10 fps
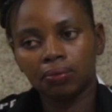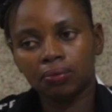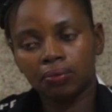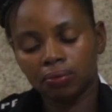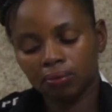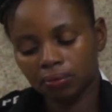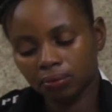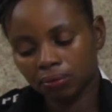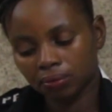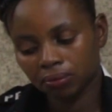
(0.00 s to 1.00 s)

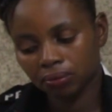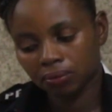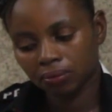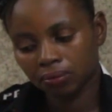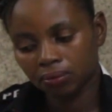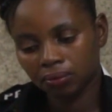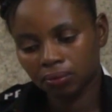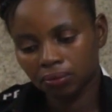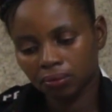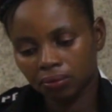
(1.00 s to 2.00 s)

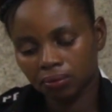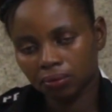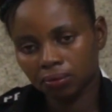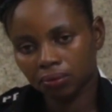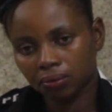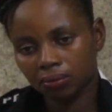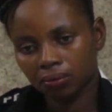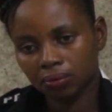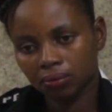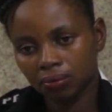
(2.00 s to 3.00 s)

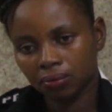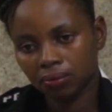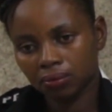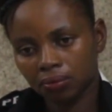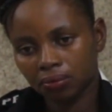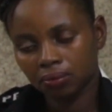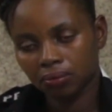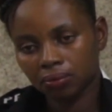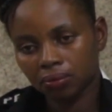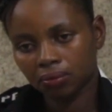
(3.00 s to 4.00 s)

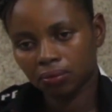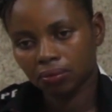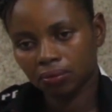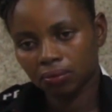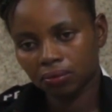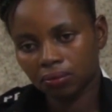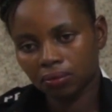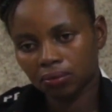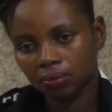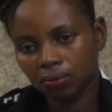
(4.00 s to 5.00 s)

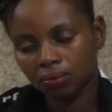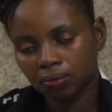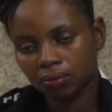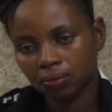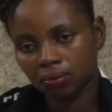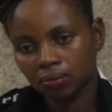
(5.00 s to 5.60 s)
No words are spoken by the person on screen.